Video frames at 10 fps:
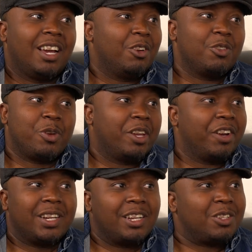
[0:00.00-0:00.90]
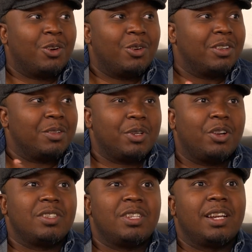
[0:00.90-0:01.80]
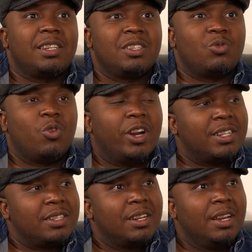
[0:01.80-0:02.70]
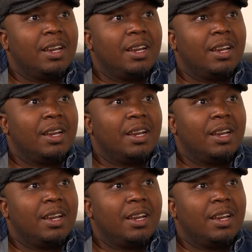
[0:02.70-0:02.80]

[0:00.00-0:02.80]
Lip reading: I don't regret at all because that is what.